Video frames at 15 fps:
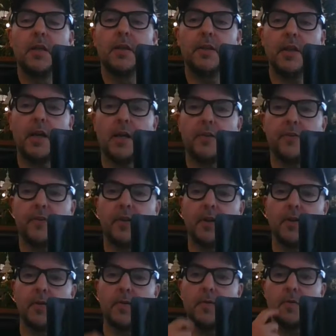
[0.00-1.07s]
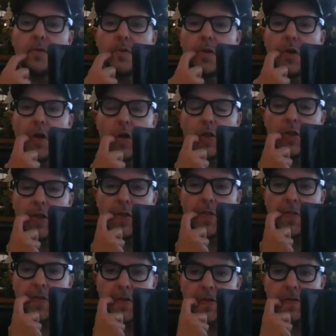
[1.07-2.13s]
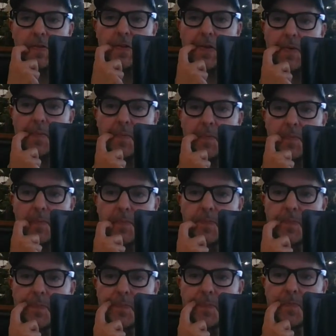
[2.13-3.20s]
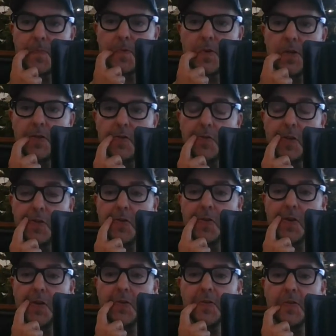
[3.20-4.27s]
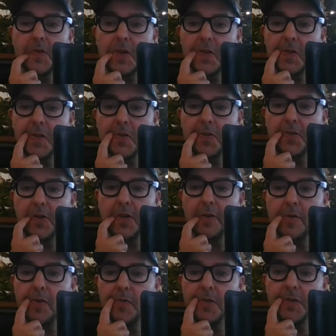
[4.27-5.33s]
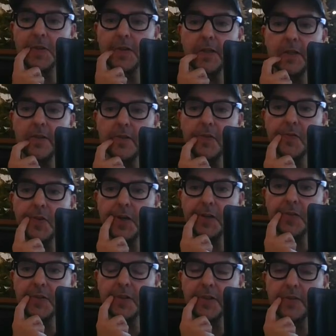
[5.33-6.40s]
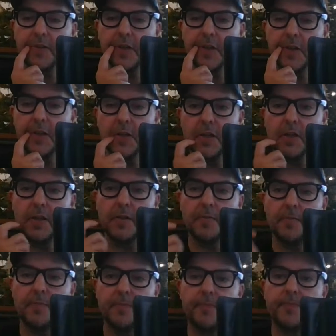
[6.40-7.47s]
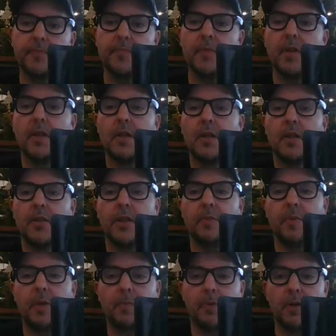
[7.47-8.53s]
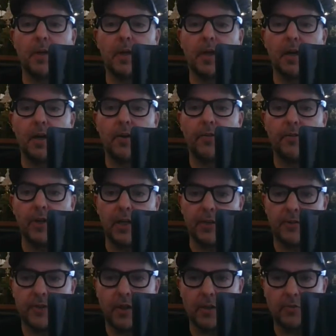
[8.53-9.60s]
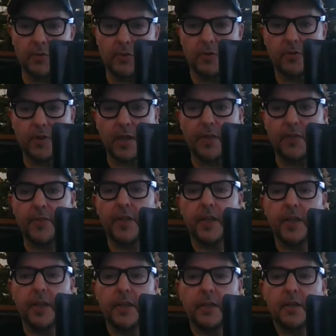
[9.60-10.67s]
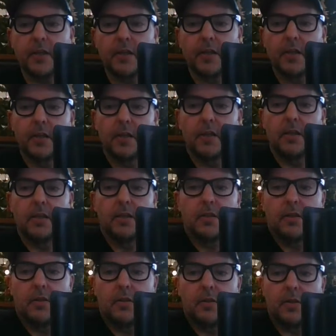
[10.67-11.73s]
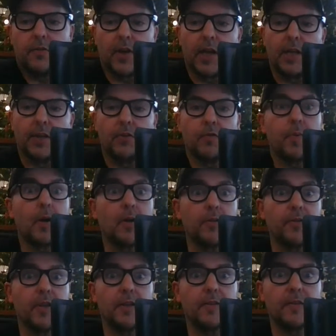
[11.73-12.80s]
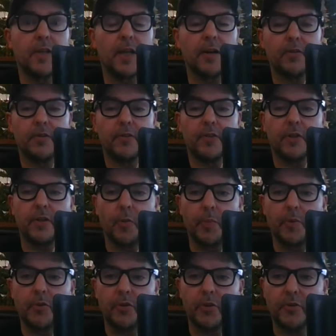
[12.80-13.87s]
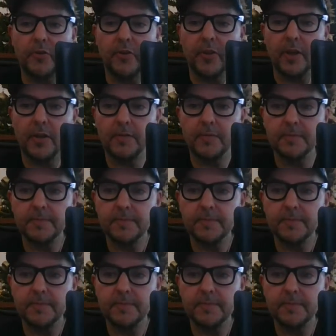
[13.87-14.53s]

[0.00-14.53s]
yeah, so I think that um, it's it's it's it's a good time. Obviously, it's very exciting. Um, I think people are really starting to understand the the value of pulse X now and see the opportunity there.